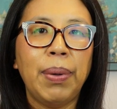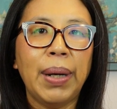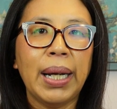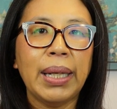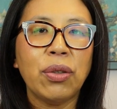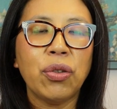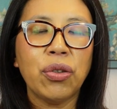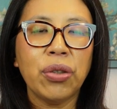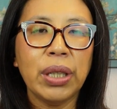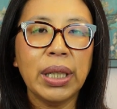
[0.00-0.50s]
By
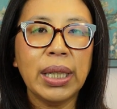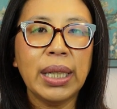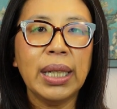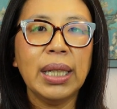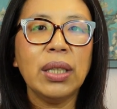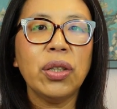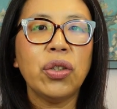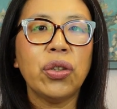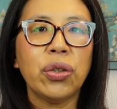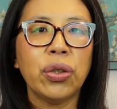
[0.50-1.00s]

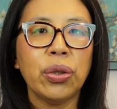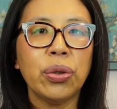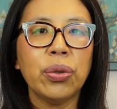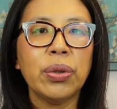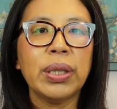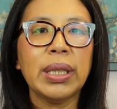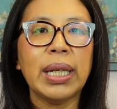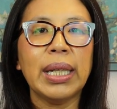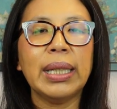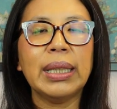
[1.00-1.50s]
drinking
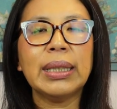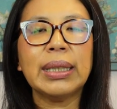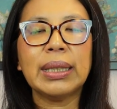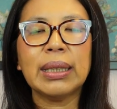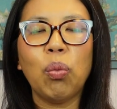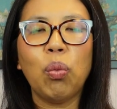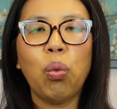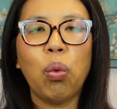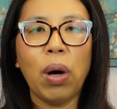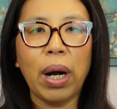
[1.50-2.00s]
juice, it's
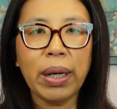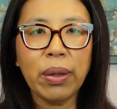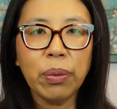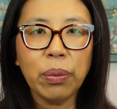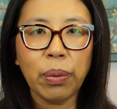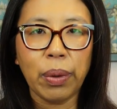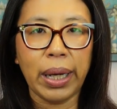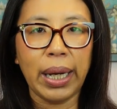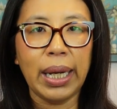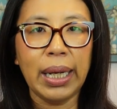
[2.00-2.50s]
one
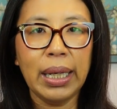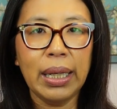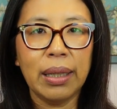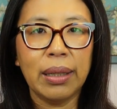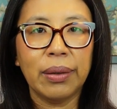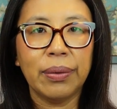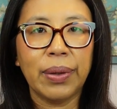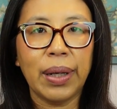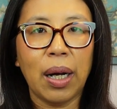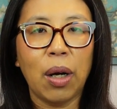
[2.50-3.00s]
way
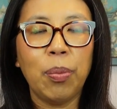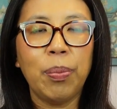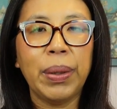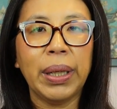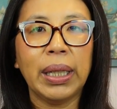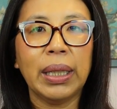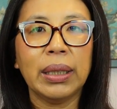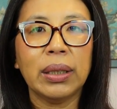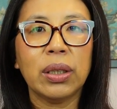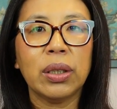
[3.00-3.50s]
of
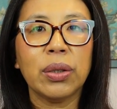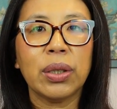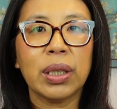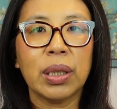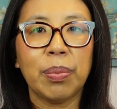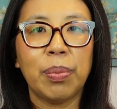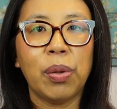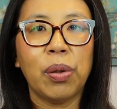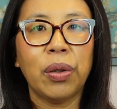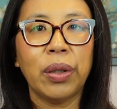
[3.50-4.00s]
helping to
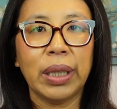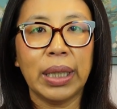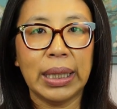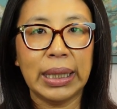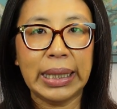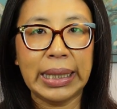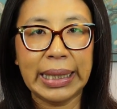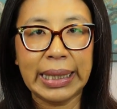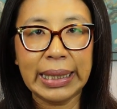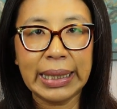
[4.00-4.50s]
support the
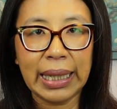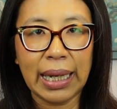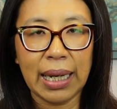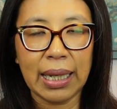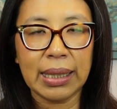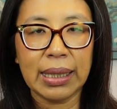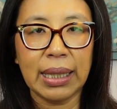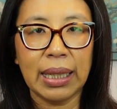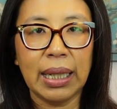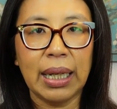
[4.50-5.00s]

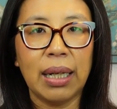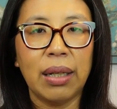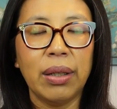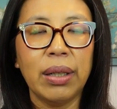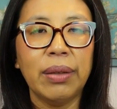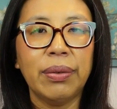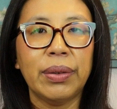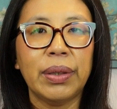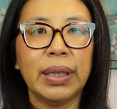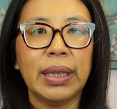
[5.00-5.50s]
detoxing.
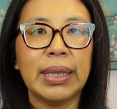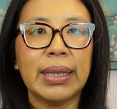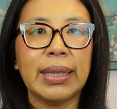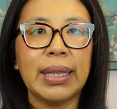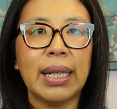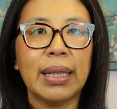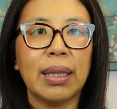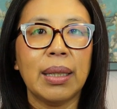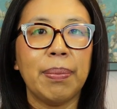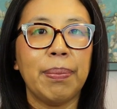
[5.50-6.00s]
However, is
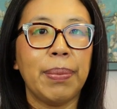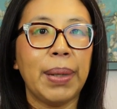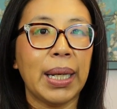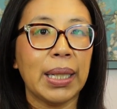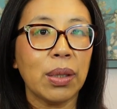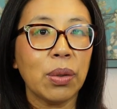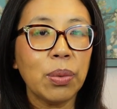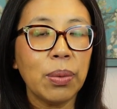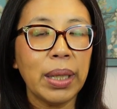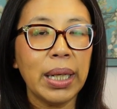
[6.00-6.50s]
that the
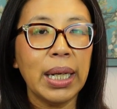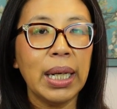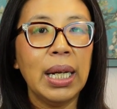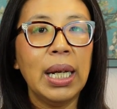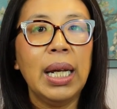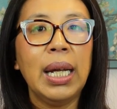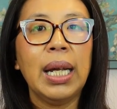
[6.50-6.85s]
best way?